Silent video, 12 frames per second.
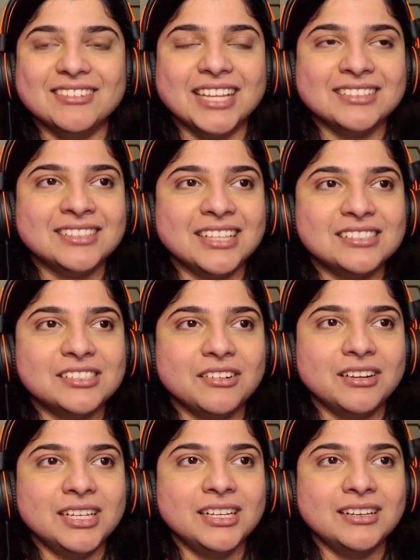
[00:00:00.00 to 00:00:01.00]
that's
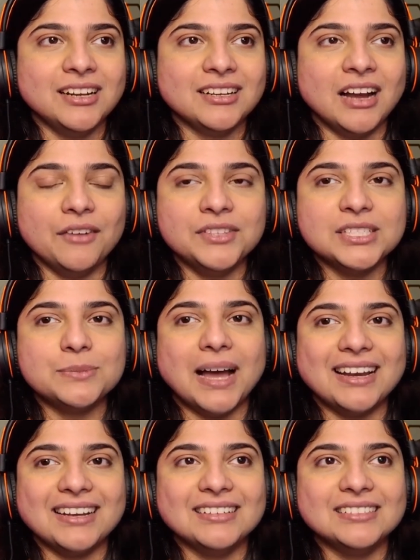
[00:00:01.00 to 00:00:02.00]
really like half this
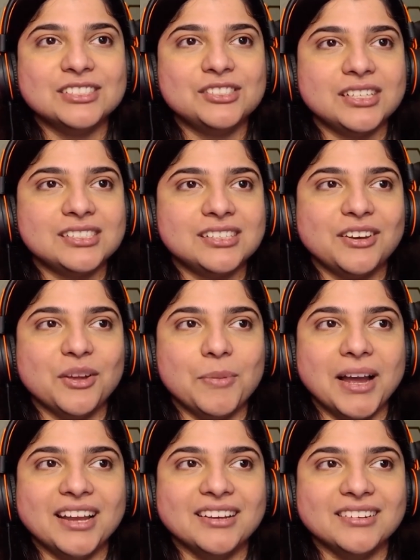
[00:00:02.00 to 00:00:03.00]
battle is just in your
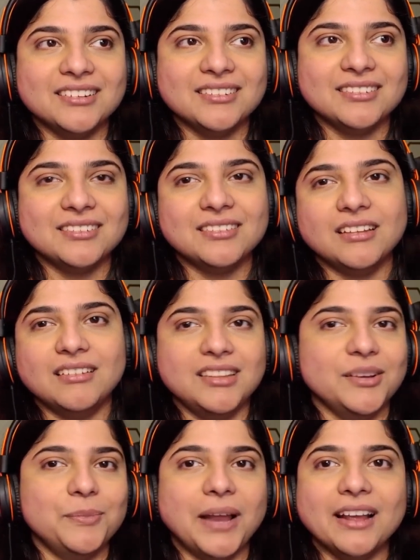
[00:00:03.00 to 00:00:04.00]
mind. You're
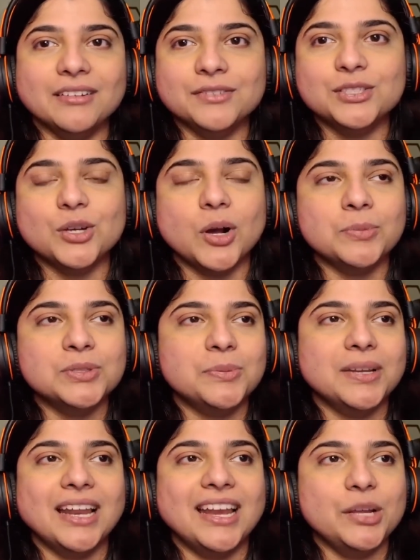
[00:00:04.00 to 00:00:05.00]
applying for jobs
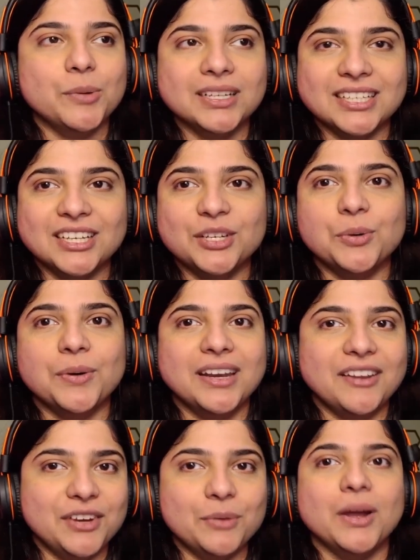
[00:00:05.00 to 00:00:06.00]
where anyone can do and
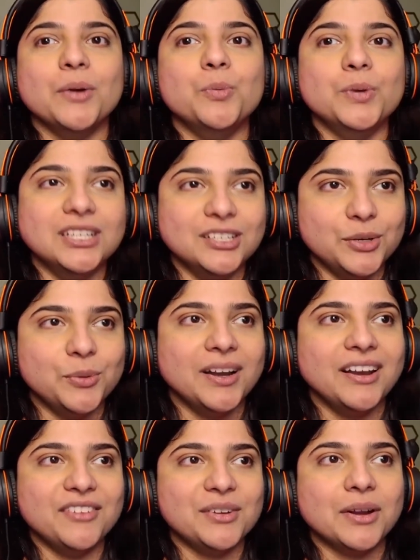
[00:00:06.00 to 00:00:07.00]
everyone will do and
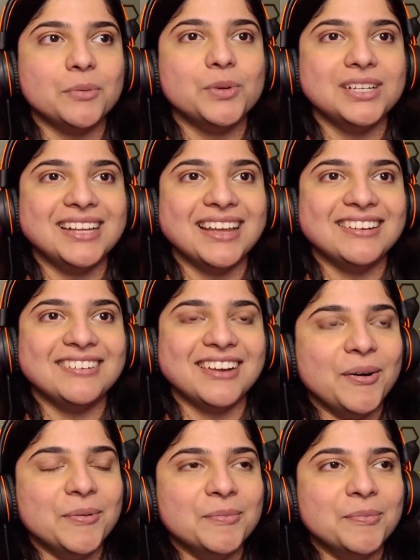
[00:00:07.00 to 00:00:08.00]
everyone will get it
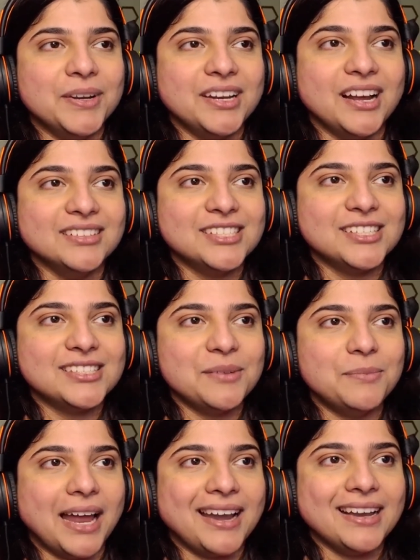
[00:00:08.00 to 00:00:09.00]
right. But yeah, it's just that
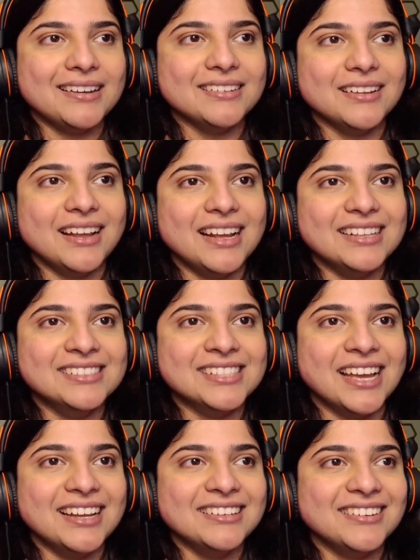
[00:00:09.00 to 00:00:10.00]
battle
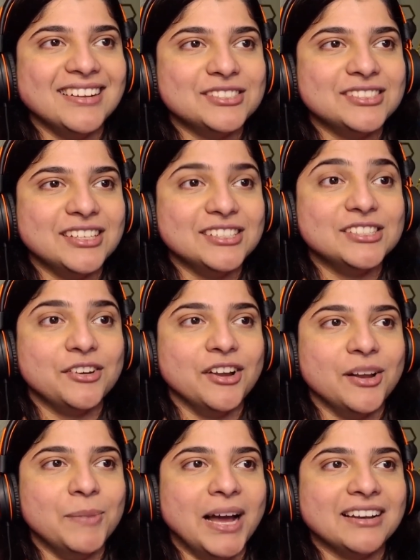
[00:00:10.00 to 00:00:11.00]
inside that is the
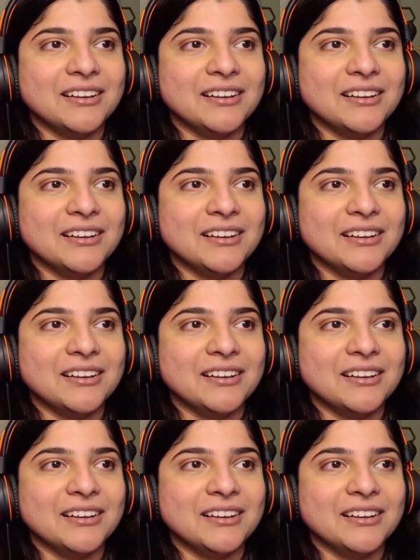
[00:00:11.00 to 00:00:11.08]
real battle.